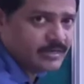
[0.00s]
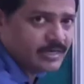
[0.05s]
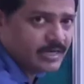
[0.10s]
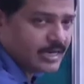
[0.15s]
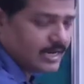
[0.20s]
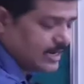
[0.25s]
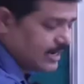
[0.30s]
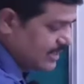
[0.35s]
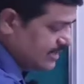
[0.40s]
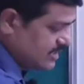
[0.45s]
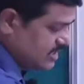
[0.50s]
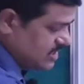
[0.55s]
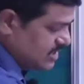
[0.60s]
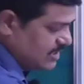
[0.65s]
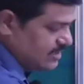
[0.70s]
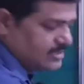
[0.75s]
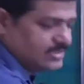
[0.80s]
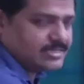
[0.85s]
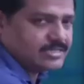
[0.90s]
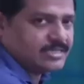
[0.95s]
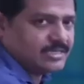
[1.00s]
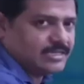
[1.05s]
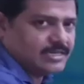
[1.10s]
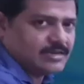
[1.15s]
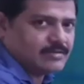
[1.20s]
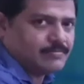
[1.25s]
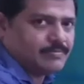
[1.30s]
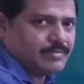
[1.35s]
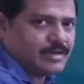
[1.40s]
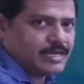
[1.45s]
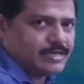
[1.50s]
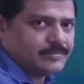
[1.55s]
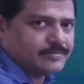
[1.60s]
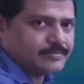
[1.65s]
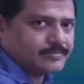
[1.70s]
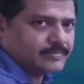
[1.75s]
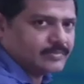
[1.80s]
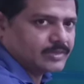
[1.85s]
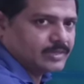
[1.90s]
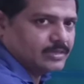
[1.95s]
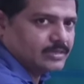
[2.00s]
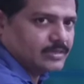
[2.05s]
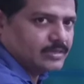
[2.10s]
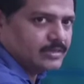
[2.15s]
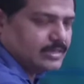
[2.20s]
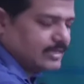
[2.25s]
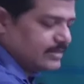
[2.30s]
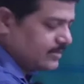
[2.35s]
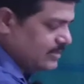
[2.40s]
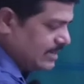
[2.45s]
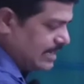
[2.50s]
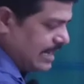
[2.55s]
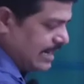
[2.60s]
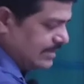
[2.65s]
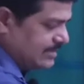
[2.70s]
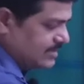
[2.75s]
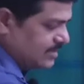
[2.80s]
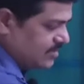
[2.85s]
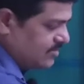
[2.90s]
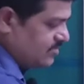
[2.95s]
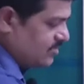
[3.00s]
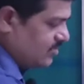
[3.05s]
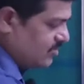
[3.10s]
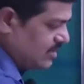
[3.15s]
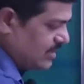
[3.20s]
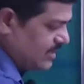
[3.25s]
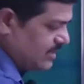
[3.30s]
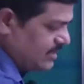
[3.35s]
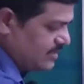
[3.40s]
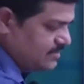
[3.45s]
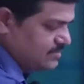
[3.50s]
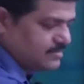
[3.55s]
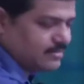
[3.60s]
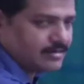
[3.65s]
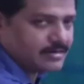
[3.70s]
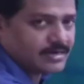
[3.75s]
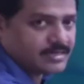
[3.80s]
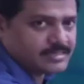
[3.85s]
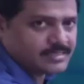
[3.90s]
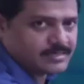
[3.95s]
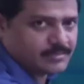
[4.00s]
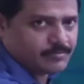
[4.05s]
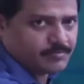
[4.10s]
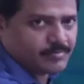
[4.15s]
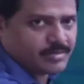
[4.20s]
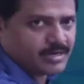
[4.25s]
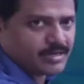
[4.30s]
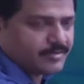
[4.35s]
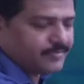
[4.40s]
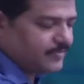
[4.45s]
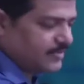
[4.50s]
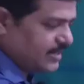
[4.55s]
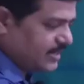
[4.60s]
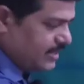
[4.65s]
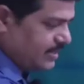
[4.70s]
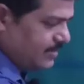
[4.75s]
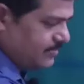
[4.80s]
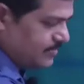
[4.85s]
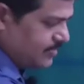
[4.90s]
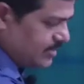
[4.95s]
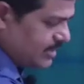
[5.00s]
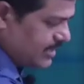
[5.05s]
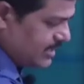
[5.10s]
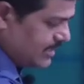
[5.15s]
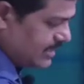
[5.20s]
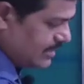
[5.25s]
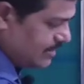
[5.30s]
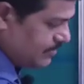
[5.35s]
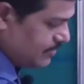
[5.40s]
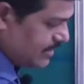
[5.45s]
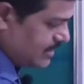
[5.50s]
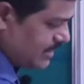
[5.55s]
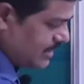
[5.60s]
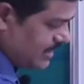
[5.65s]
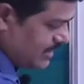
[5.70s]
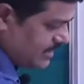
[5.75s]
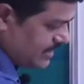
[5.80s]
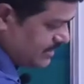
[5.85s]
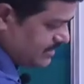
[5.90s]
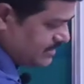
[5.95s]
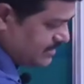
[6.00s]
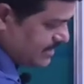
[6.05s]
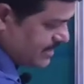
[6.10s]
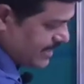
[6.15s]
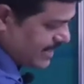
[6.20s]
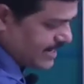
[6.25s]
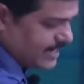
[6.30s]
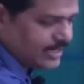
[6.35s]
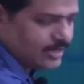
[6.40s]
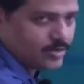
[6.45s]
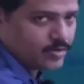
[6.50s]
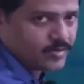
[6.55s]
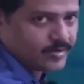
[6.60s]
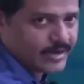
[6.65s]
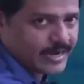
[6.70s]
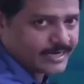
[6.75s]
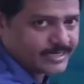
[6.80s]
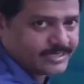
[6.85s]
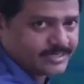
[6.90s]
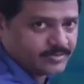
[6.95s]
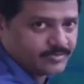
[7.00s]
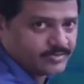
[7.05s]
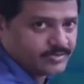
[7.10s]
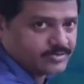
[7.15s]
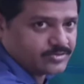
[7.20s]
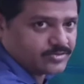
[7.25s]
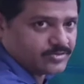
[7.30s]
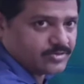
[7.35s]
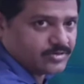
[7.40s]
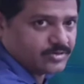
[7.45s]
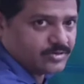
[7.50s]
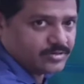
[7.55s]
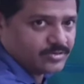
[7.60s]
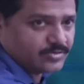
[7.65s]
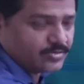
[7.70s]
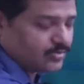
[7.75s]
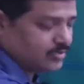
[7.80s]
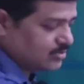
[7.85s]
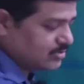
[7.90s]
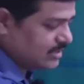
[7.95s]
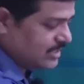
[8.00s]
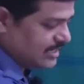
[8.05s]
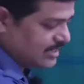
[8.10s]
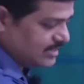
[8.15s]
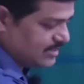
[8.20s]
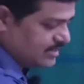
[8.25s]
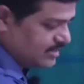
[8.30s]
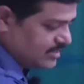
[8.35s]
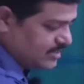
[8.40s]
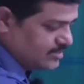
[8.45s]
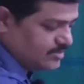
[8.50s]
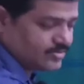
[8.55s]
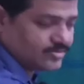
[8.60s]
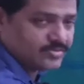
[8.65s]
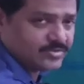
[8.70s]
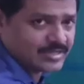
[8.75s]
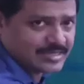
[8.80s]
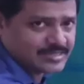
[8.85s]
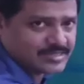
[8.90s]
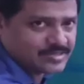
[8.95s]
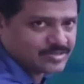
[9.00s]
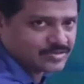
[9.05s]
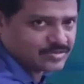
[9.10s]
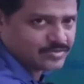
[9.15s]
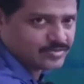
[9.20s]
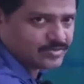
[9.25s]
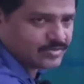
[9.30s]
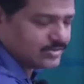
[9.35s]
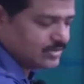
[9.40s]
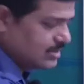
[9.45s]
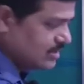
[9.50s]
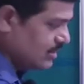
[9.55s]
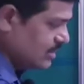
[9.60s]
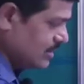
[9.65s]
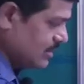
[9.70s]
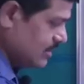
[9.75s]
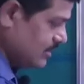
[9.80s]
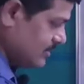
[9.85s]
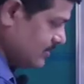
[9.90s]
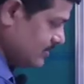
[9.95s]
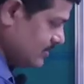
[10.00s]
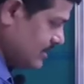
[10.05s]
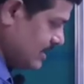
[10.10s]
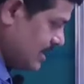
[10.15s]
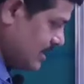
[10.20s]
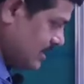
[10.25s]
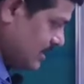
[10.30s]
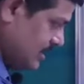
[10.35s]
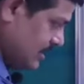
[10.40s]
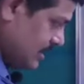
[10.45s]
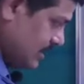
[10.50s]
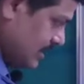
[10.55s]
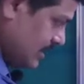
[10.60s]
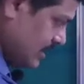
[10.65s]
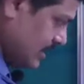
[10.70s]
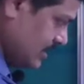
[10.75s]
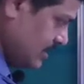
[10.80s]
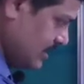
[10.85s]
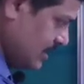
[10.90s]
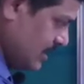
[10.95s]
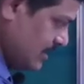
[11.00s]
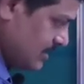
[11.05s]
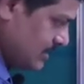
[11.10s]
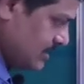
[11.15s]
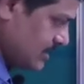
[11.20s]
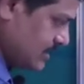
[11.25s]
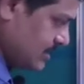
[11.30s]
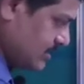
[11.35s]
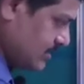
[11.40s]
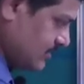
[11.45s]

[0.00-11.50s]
elections nearby? Then the doctor told, it is not a symbol of any political party, it is a radioactive zone, don't enter into this zone. Then in this